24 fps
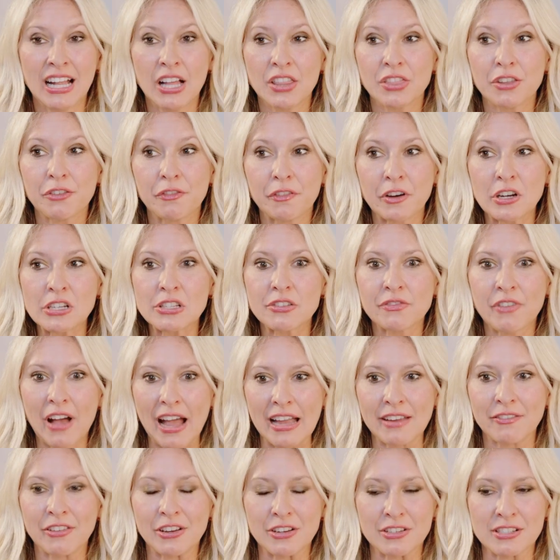The first
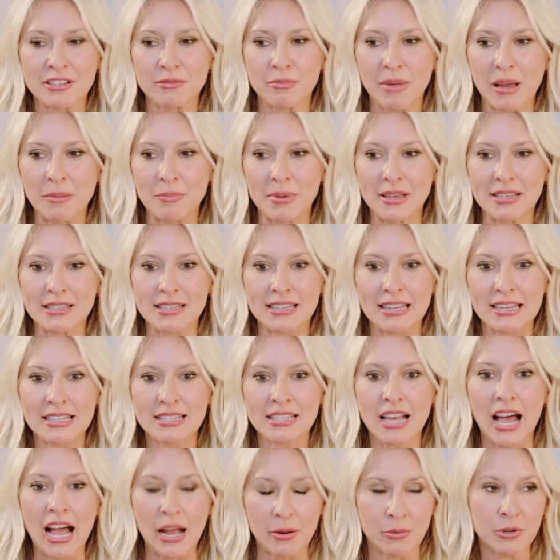5 years of my business,
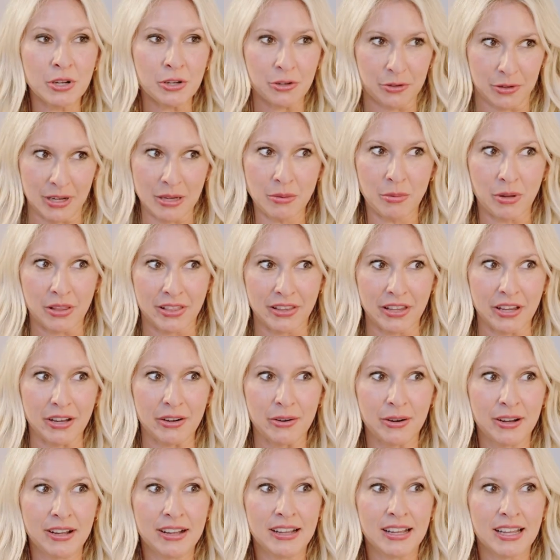I would agree with you.
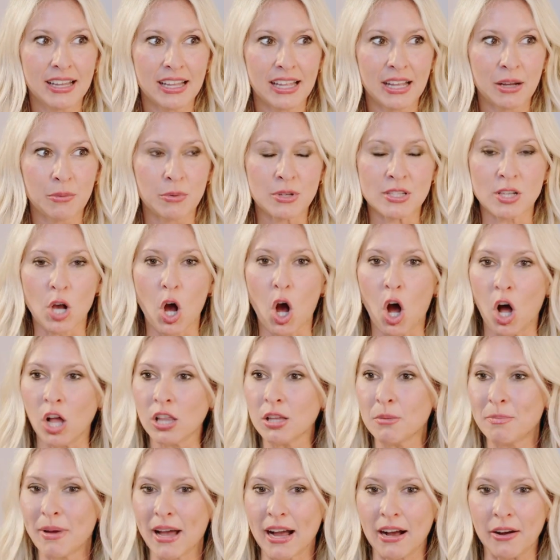It was all
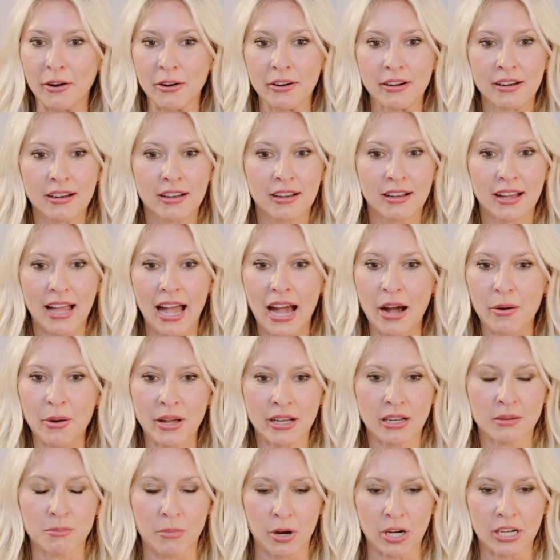about how I
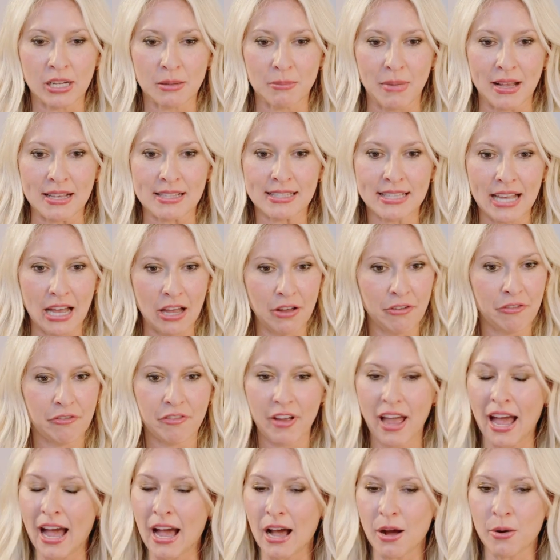could market myself,
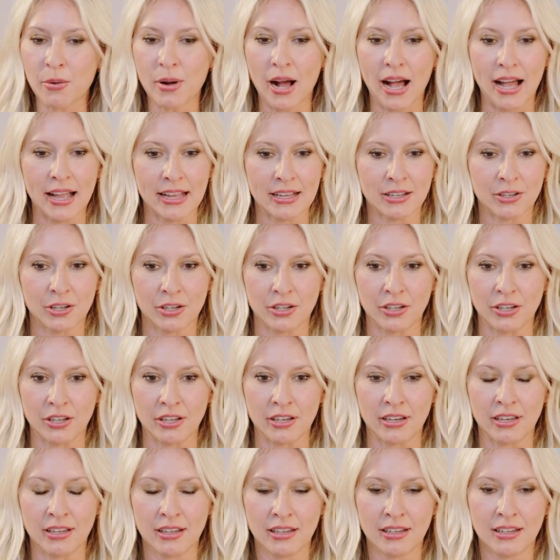how I
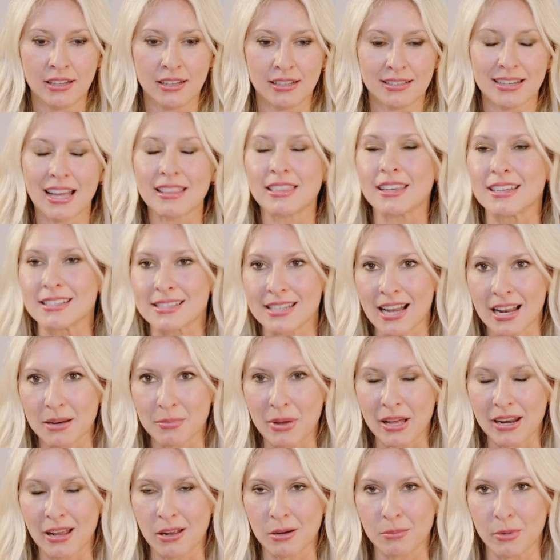could, not that it's not
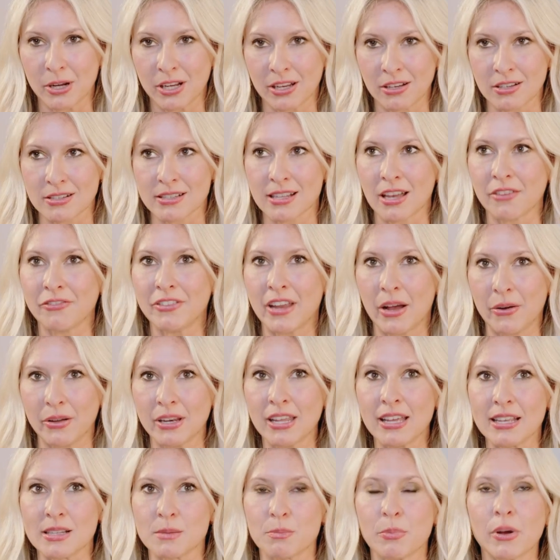about how to market yourself now, it
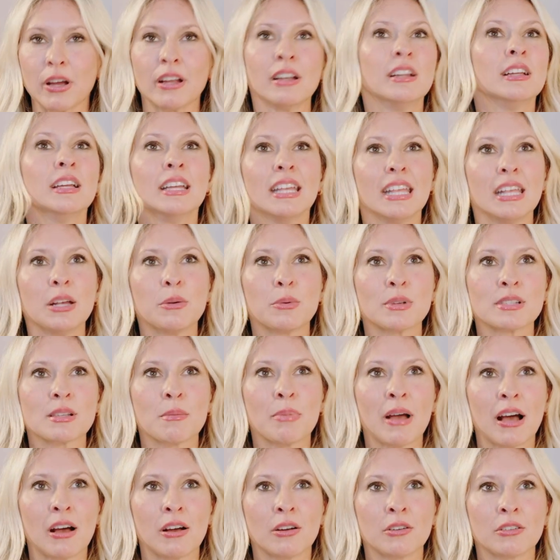is, but it was
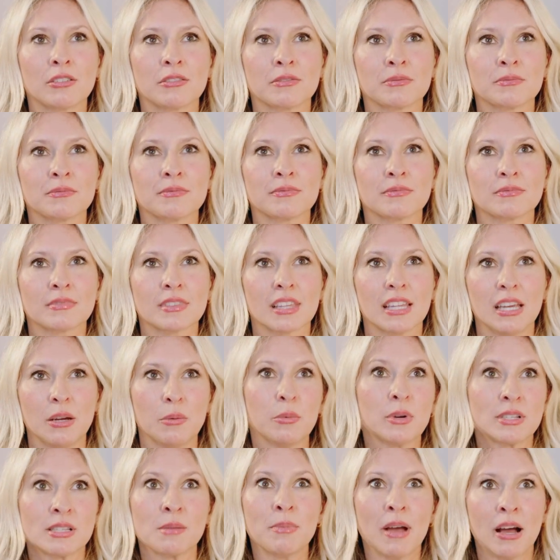about
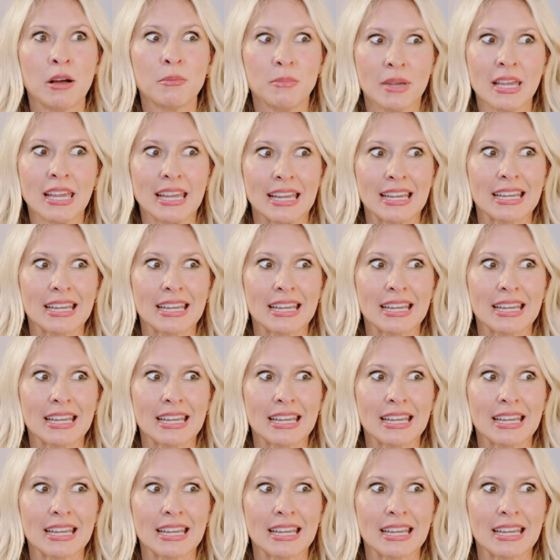me.